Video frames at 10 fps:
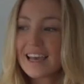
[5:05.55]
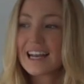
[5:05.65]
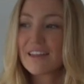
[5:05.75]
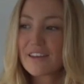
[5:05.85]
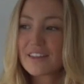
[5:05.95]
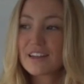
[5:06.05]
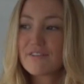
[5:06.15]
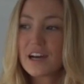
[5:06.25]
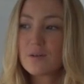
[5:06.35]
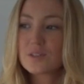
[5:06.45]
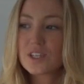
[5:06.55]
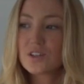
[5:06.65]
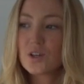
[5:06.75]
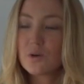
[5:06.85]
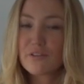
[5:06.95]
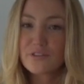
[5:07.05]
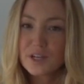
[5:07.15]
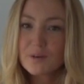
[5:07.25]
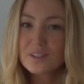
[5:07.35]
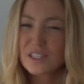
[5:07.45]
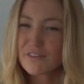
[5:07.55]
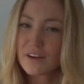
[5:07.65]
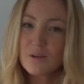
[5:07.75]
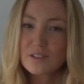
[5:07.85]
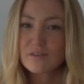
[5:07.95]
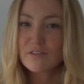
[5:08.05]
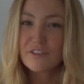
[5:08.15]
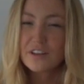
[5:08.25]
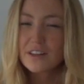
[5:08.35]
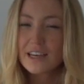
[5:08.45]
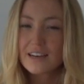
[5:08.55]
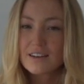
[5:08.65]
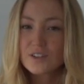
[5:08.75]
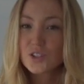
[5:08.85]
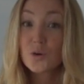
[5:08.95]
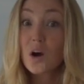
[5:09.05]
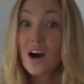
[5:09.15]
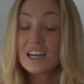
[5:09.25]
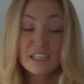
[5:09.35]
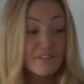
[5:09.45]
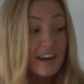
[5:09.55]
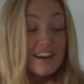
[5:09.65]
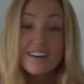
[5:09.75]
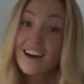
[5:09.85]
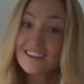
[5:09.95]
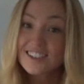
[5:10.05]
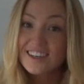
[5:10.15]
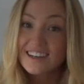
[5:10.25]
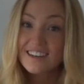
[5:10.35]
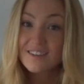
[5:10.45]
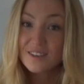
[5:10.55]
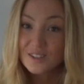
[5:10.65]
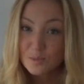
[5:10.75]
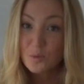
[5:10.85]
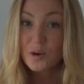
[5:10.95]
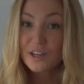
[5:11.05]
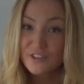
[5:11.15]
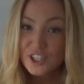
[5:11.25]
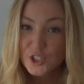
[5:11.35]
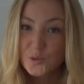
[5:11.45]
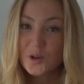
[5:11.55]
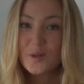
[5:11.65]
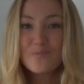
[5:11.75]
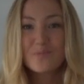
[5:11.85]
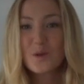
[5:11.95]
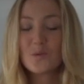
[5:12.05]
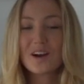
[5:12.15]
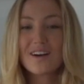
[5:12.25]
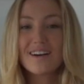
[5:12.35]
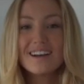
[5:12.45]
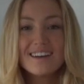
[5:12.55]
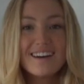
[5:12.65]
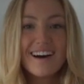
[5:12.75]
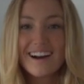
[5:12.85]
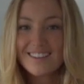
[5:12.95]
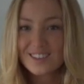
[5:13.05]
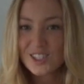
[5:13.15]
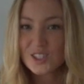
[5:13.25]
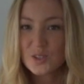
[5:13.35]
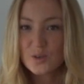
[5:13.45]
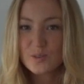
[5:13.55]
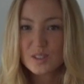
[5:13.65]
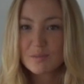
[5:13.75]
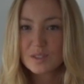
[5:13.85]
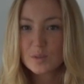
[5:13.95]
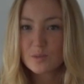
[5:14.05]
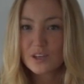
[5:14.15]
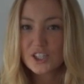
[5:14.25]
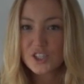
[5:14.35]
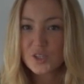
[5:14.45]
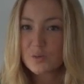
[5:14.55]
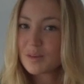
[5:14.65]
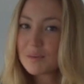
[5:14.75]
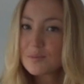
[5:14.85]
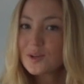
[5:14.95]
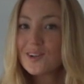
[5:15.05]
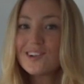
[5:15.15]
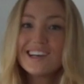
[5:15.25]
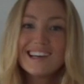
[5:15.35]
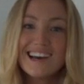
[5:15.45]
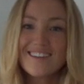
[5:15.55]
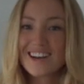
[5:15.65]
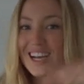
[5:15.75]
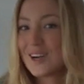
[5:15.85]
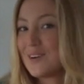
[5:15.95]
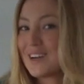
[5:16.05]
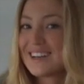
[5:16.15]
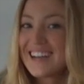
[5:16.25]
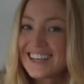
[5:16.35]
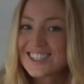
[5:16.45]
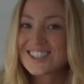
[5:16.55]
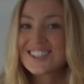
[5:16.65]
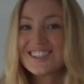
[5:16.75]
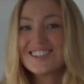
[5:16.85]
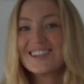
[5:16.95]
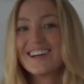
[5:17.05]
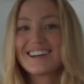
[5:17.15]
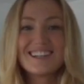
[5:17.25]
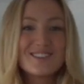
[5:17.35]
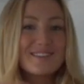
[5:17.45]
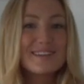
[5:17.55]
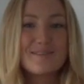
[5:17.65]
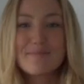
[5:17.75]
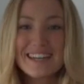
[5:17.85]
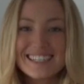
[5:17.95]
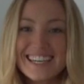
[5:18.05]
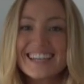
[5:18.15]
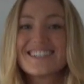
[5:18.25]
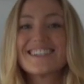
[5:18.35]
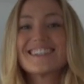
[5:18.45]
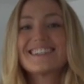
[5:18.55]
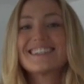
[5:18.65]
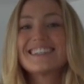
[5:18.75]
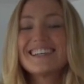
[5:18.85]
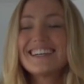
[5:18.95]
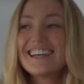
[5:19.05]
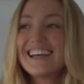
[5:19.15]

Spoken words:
And I think that if I was in a lower frequency, if I wasn't feeling so hot, if I had not done this morning ritual where I listen to some inspirational people and then I go out in nature and I do a little meditation